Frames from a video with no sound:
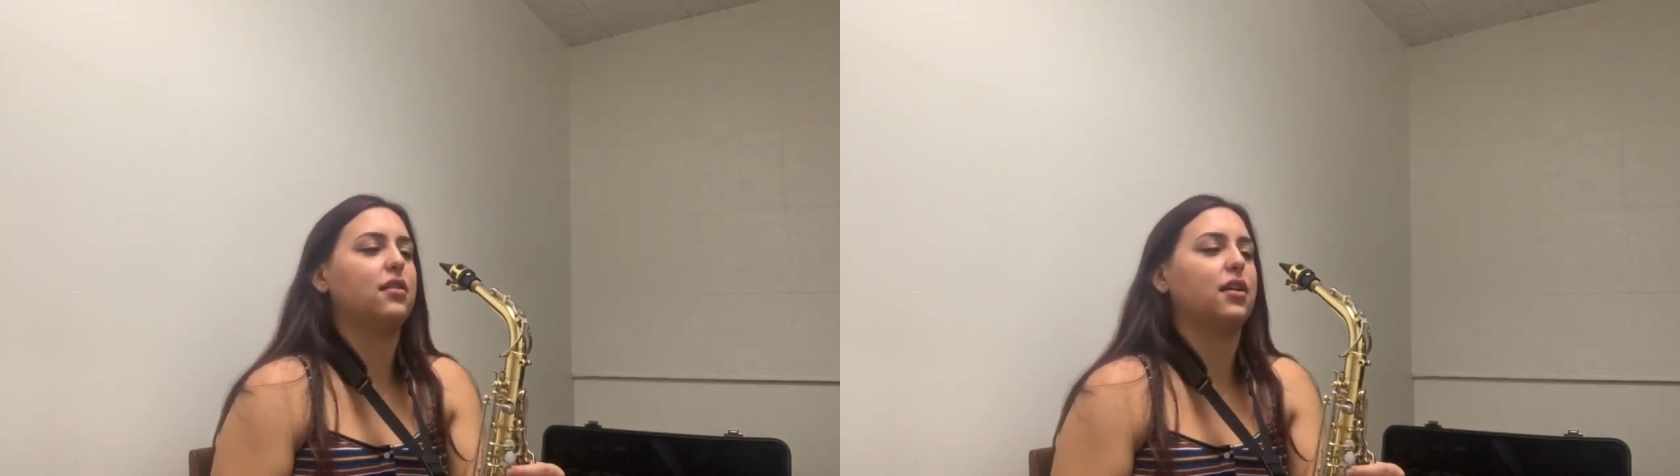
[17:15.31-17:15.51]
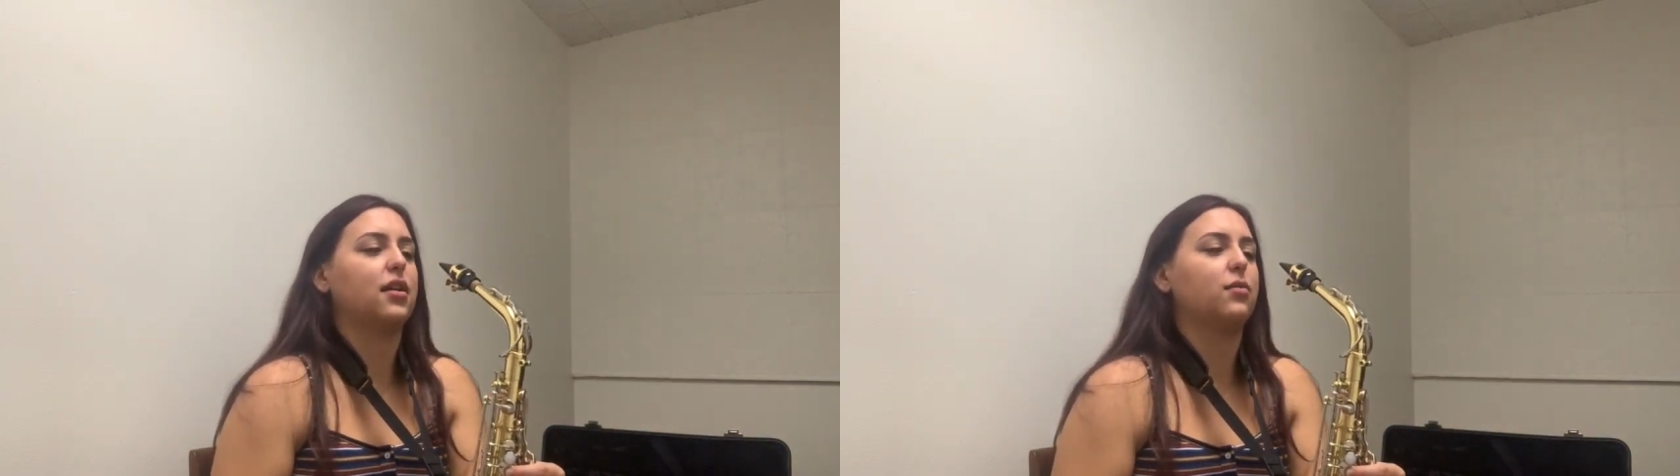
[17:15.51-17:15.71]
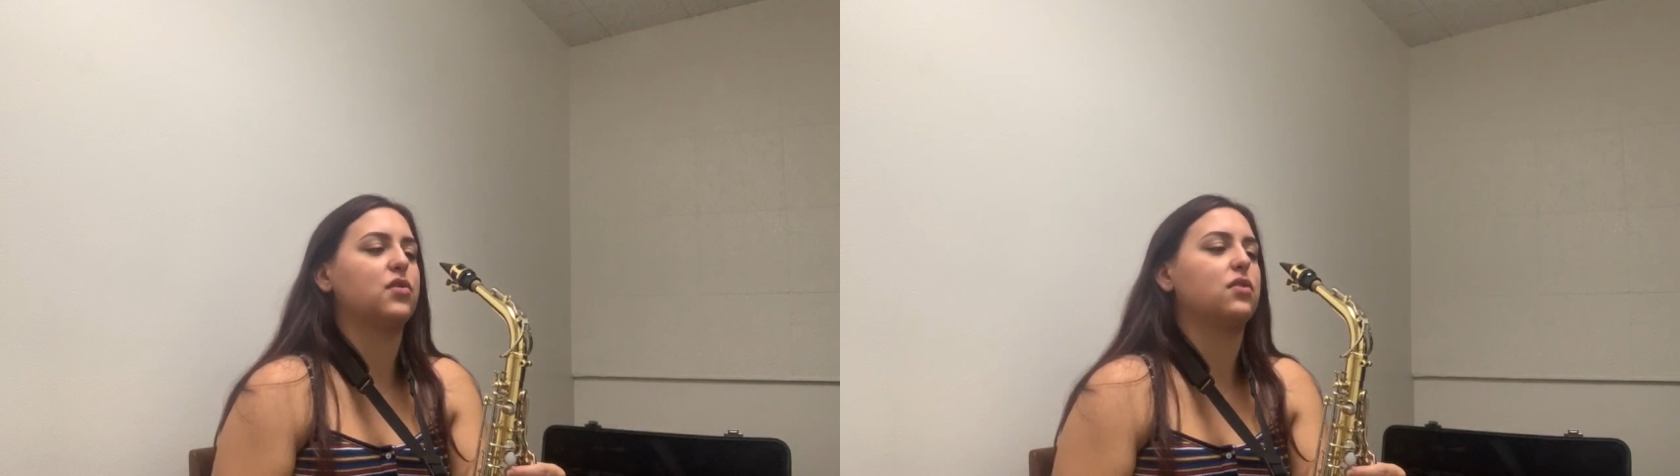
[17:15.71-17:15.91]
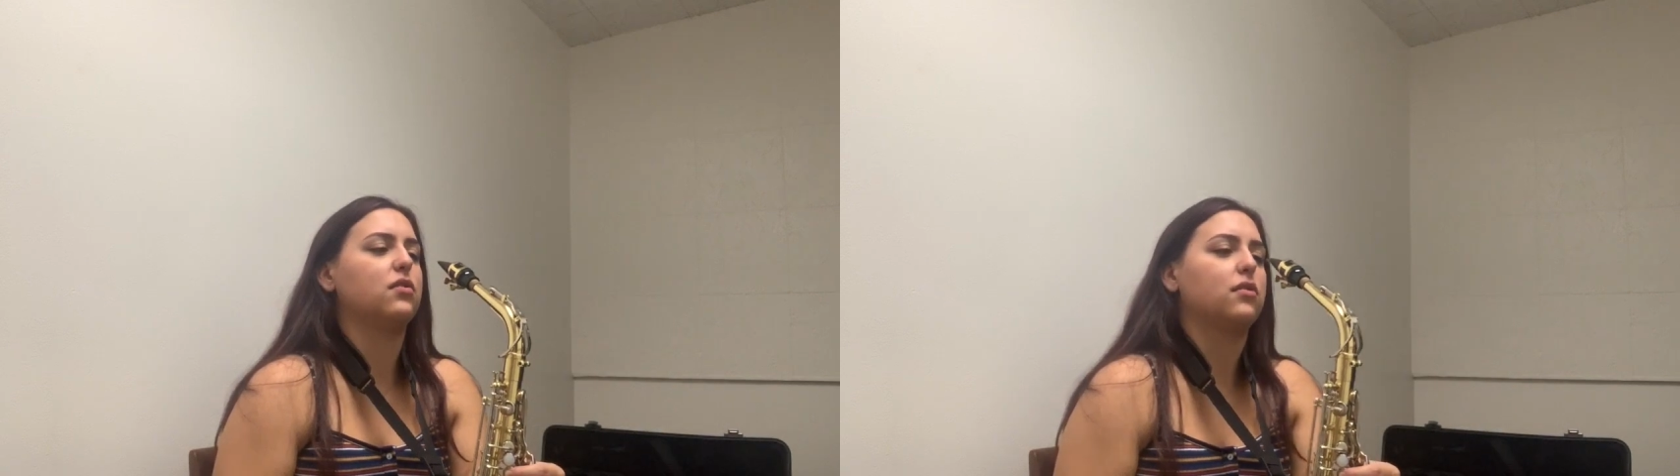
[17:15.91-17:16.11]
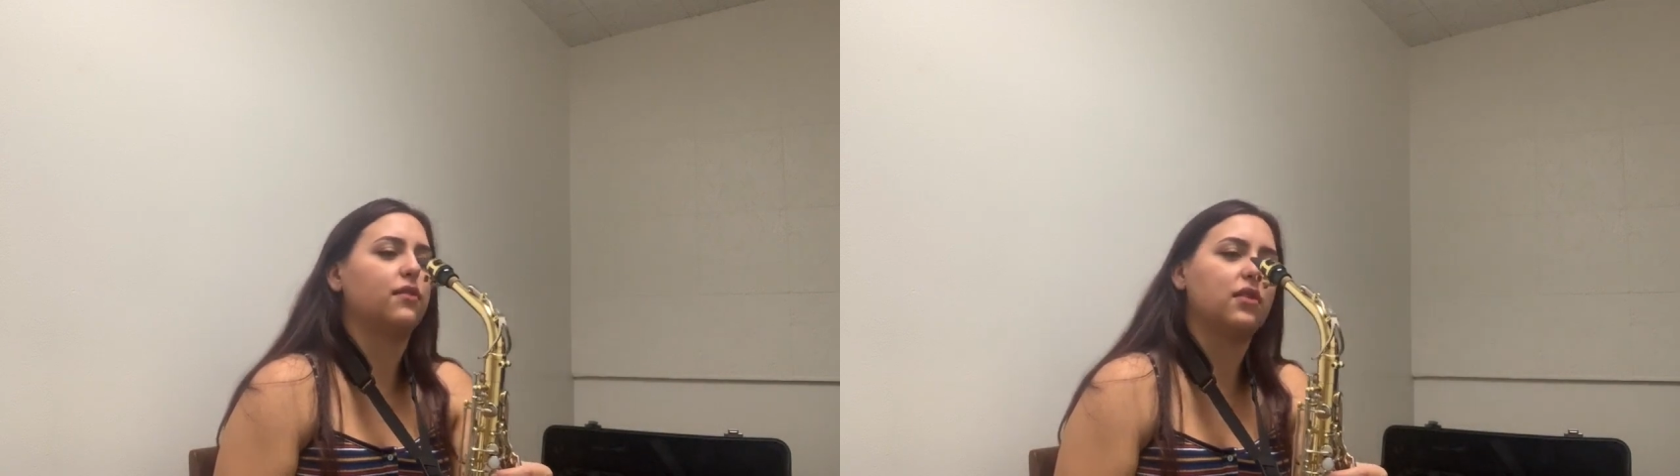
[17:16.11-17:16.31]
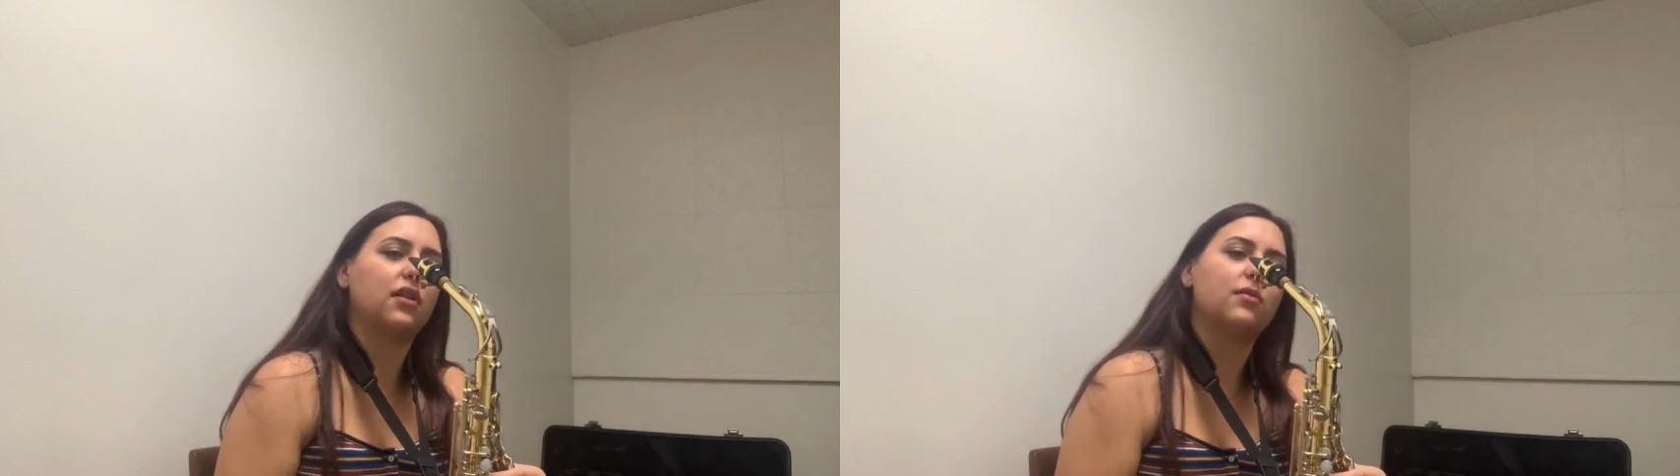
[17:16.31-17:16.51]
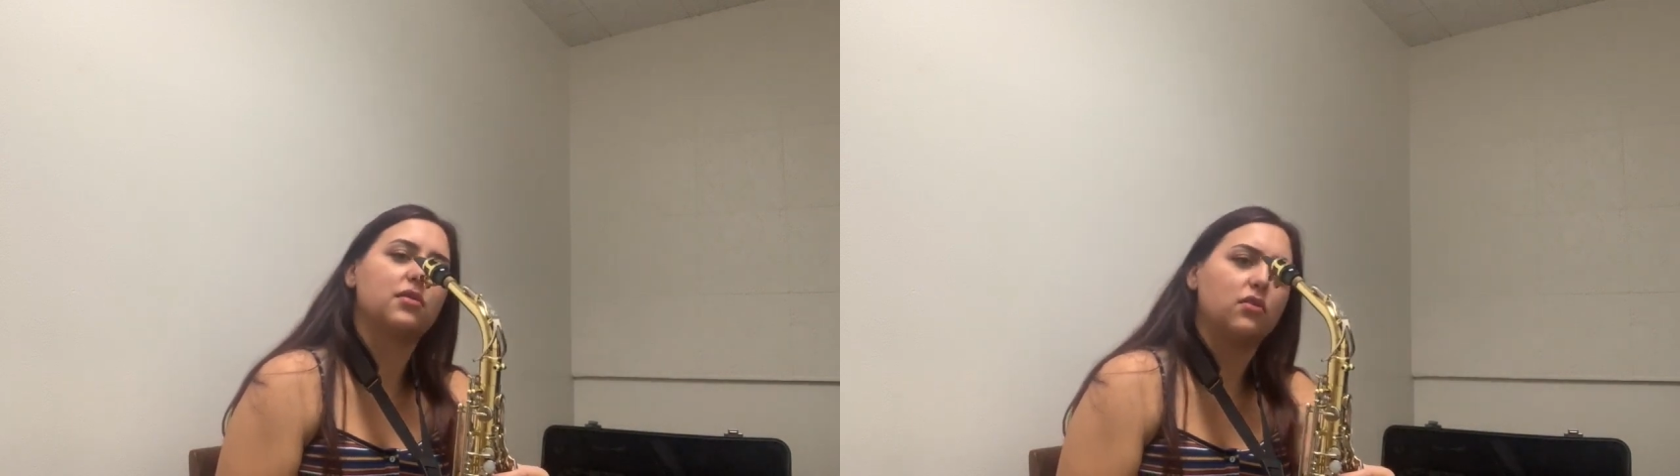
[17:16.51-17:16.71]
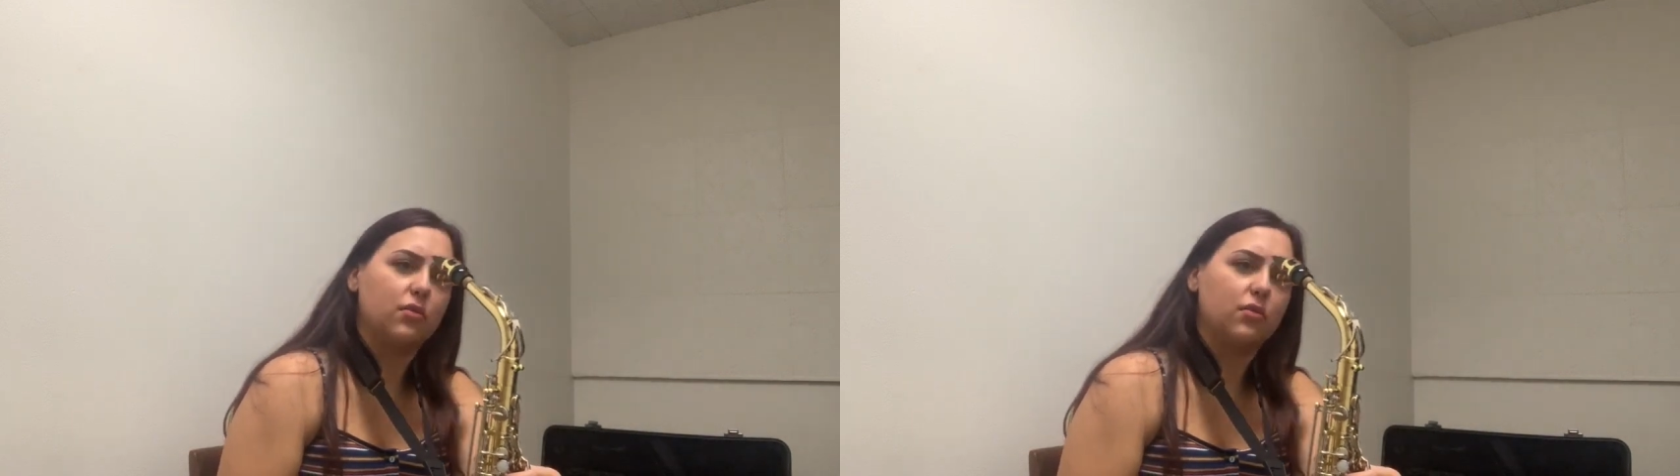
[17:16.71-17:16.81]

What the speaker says: Like I feel like I wasn't